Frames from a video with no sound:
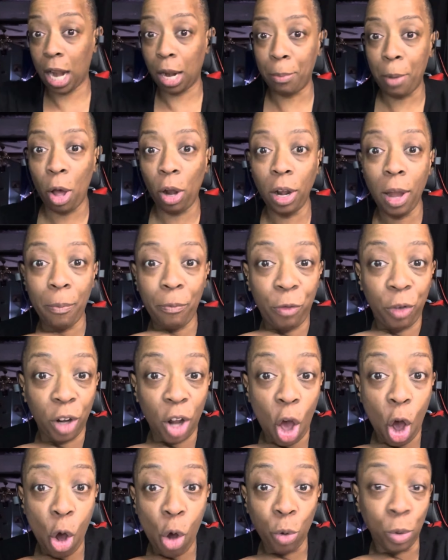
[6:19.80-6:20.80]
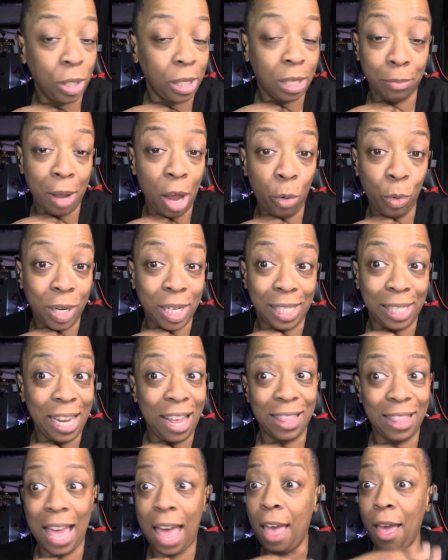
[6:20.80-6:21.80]
him all up full of holes, somebody would have
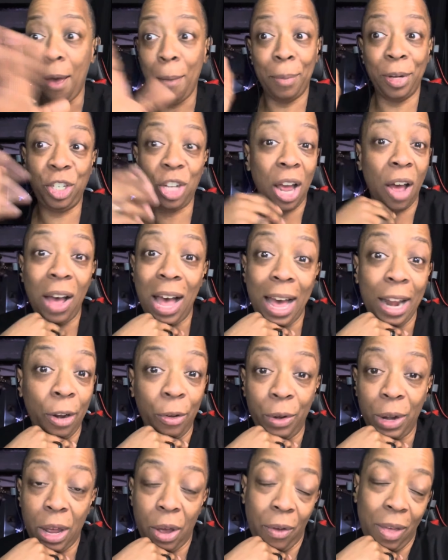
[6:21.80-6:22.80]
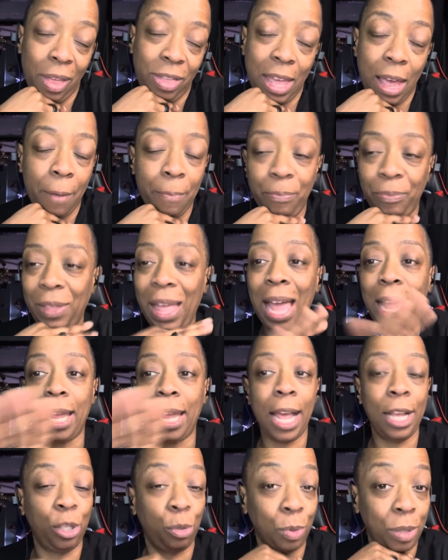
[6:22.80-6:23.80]
said that. But y'all, I don't know. That
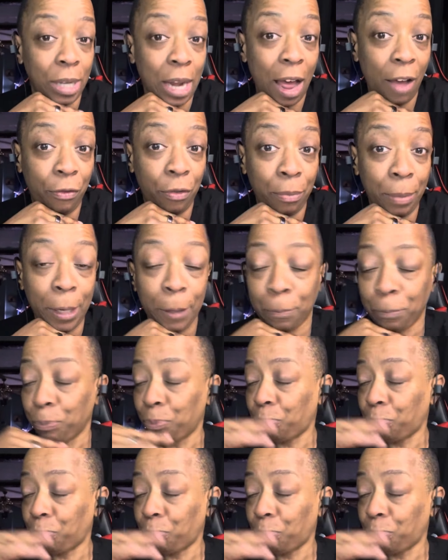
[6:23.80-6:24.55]
case was not for me.